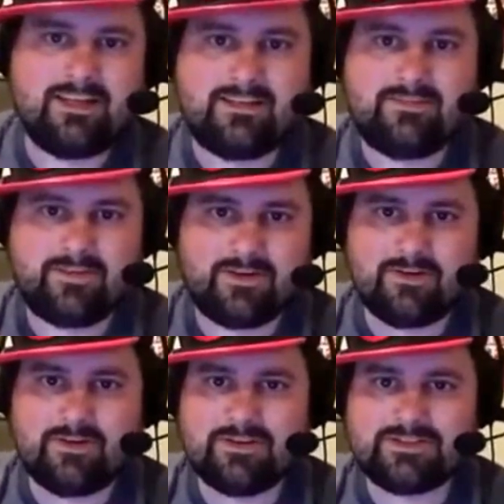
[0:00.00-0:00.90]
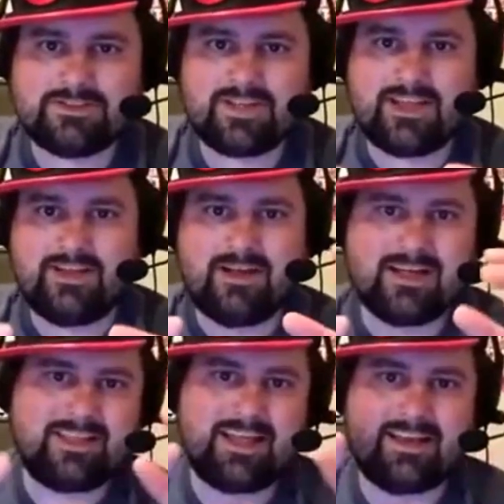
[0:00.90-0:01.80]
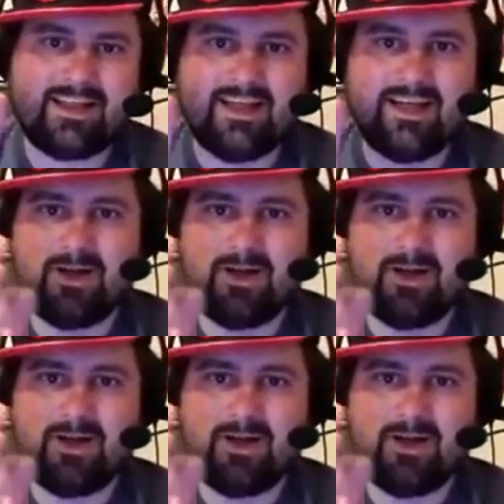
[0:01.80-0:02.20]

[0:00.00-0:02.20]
If you notice, it's like you got that